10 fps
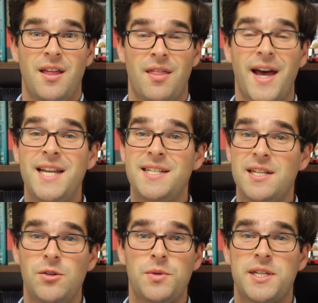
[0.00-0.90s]
That
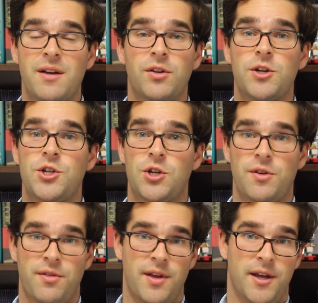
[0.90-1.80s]
deal was never a sure
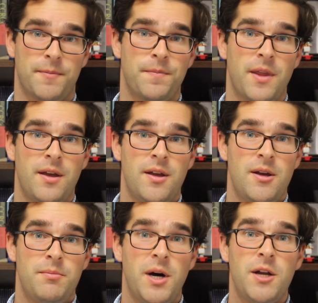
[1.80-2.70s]
thing,
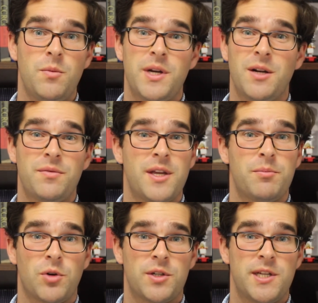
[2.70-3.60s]
but we don't
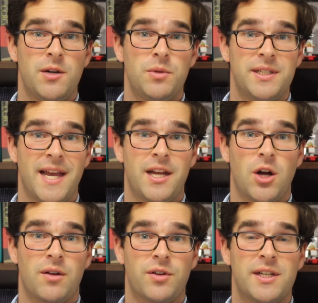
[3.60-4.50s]
think Brookdale would get an
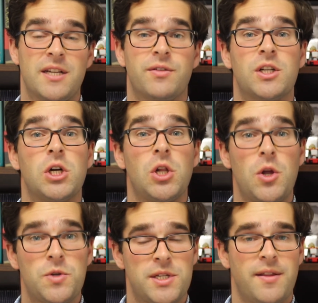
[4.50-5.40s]
offer even
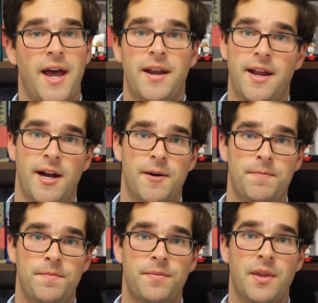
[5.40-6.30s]
close to that now.
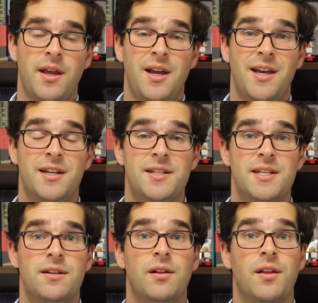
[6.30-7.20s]
And a
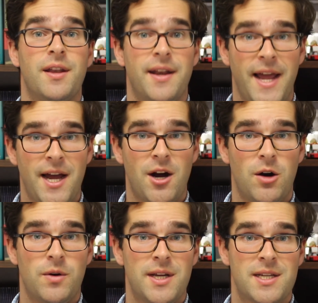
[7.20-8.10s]
deal
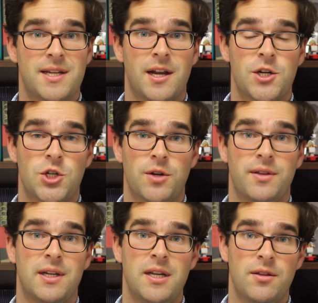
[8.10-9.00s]
now is not a sure
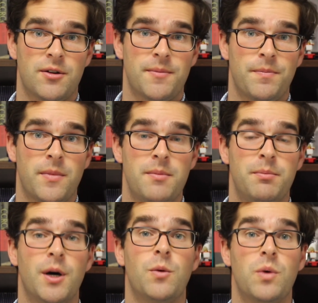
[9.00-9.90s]
thing either,
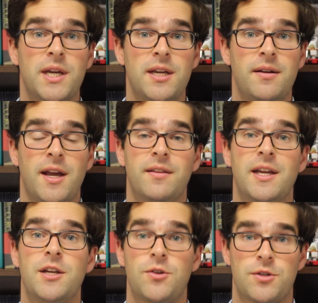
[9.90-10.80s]
but we in the
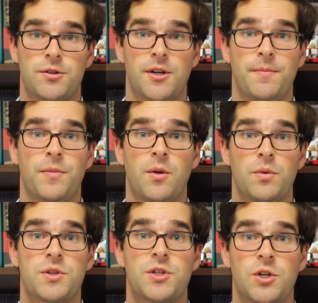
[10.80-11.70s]
industry
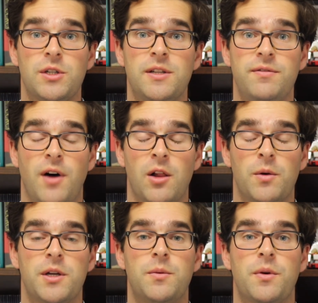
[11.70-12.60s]
will certainly follow
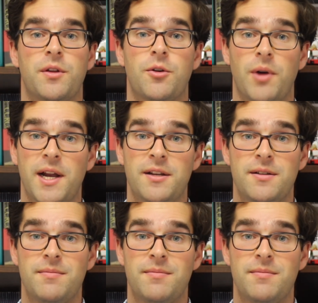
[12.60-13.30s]
it with great